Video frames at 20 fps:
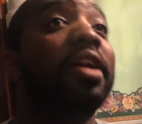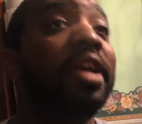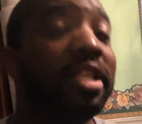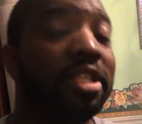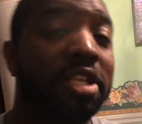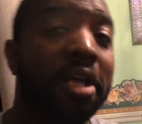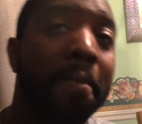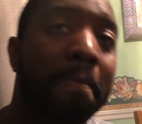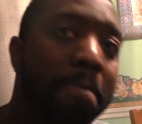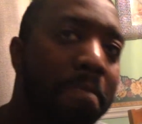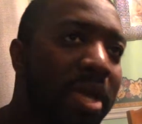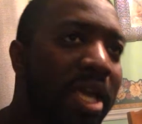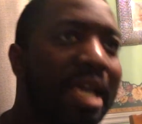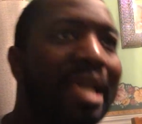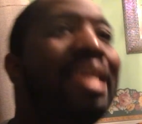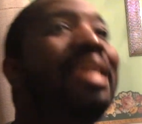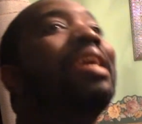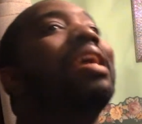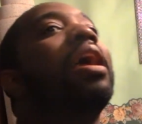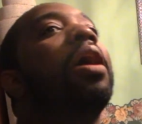to
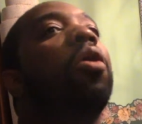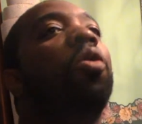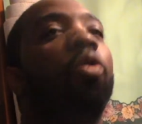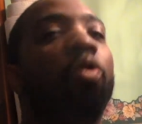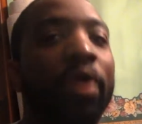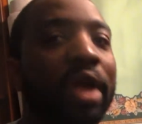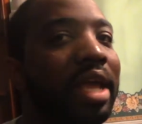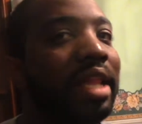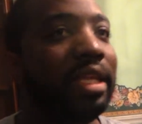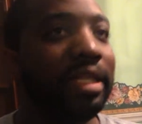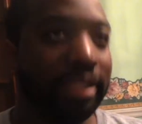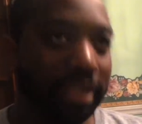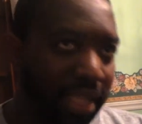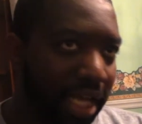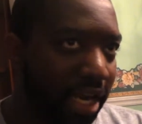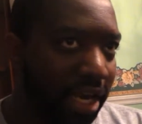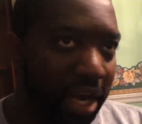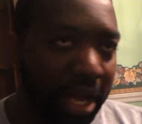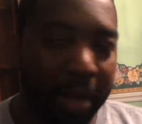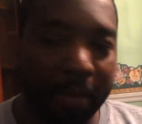me, really
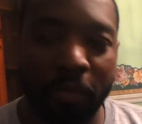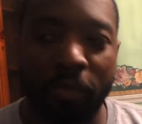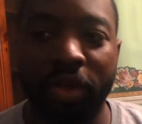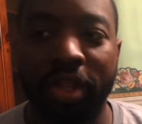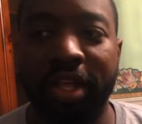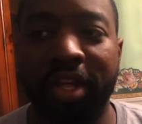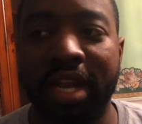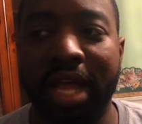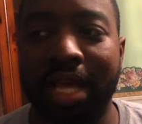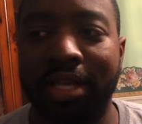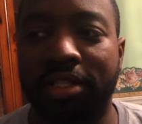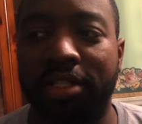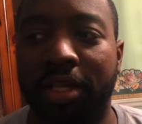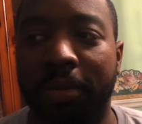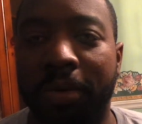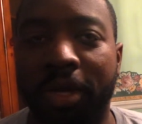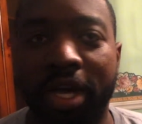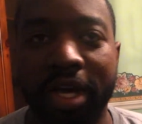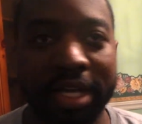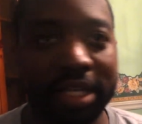set it up really nicely
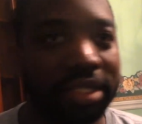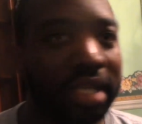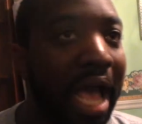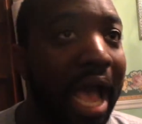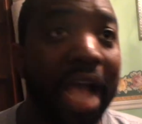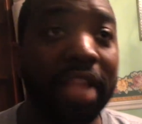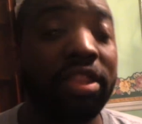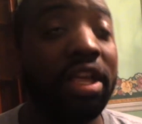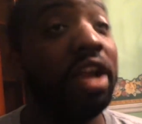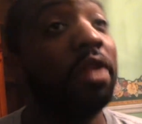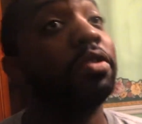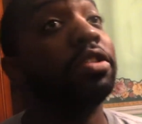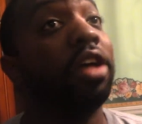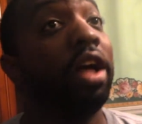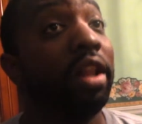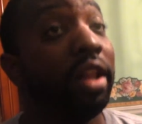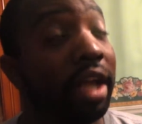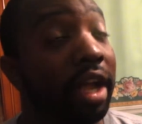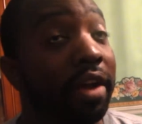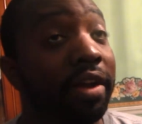because I thought it was
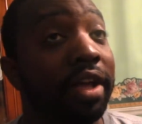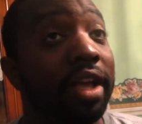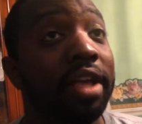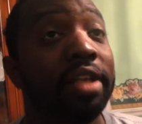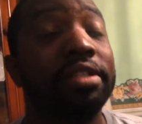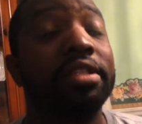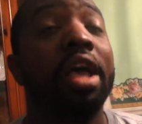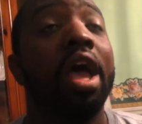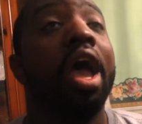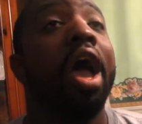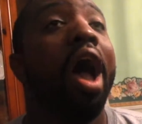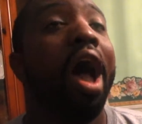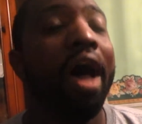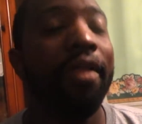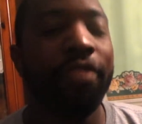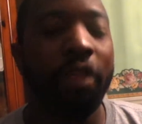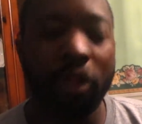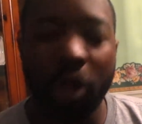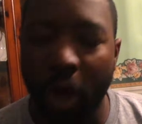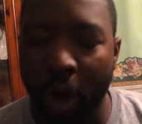hilarious. I
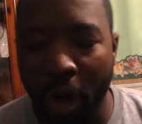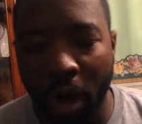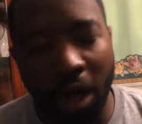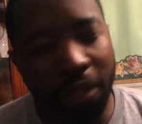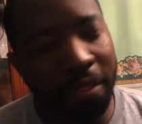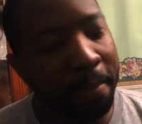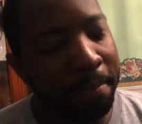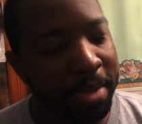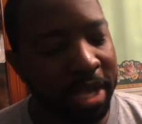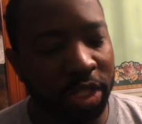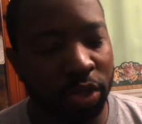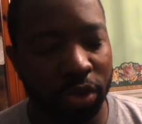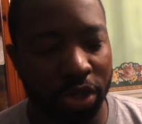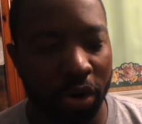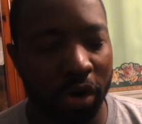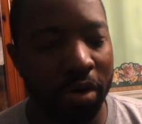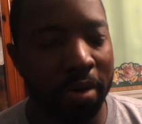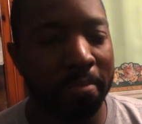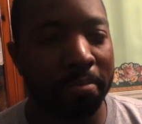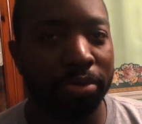thought all the bits with
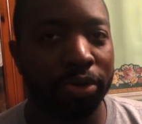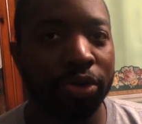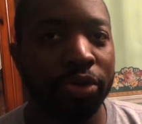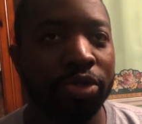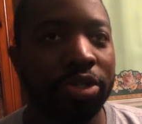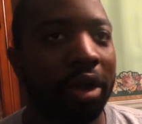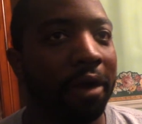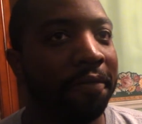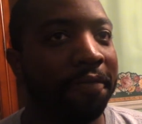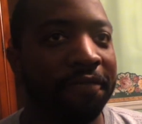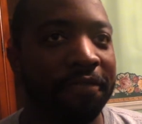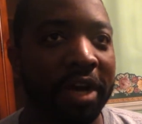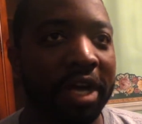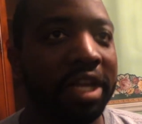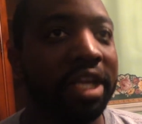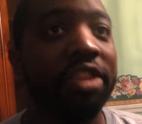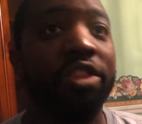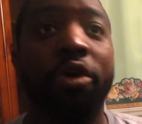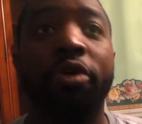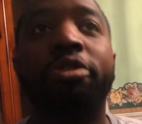her and Bruce are
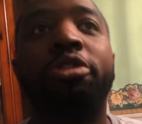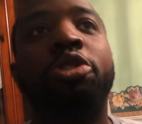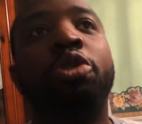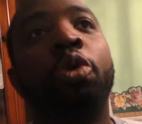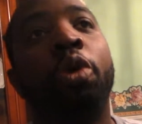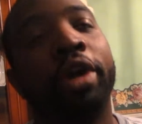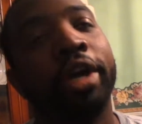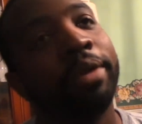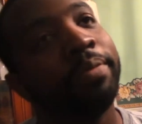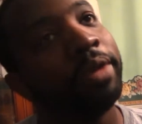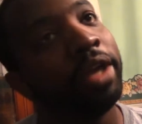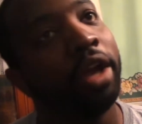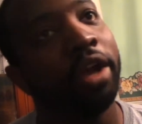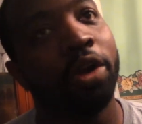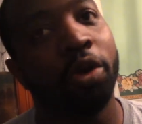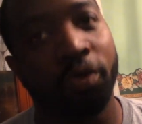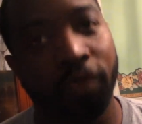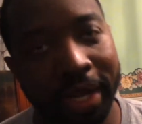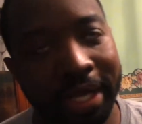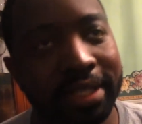funny. Those two are going to be
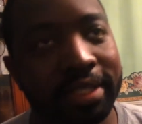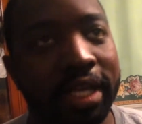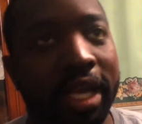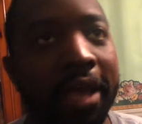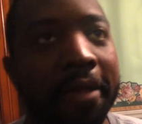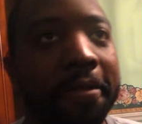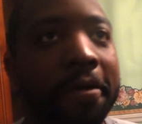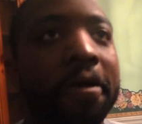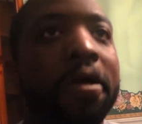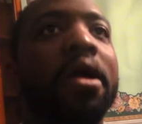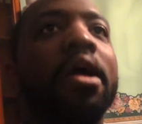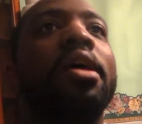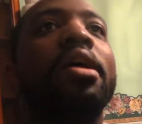great together.